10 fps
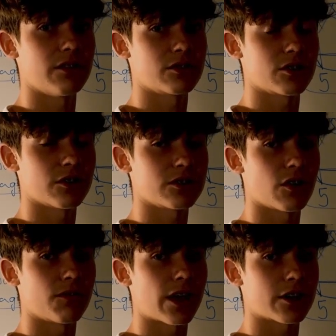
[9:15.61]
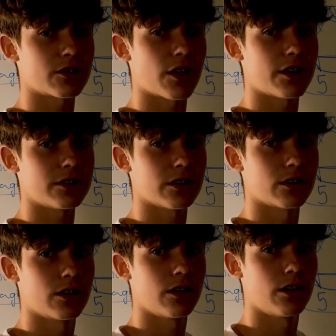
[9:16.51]
and start self-actualizing.
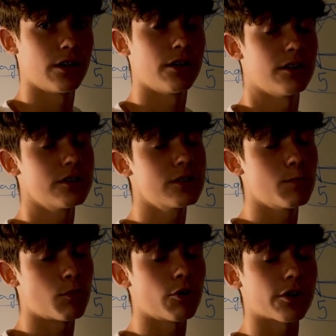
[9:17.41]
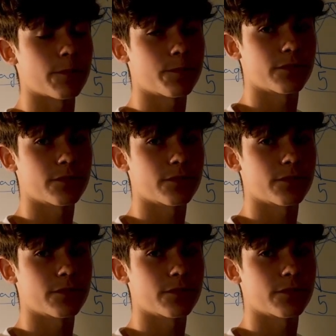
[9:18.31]
This is important.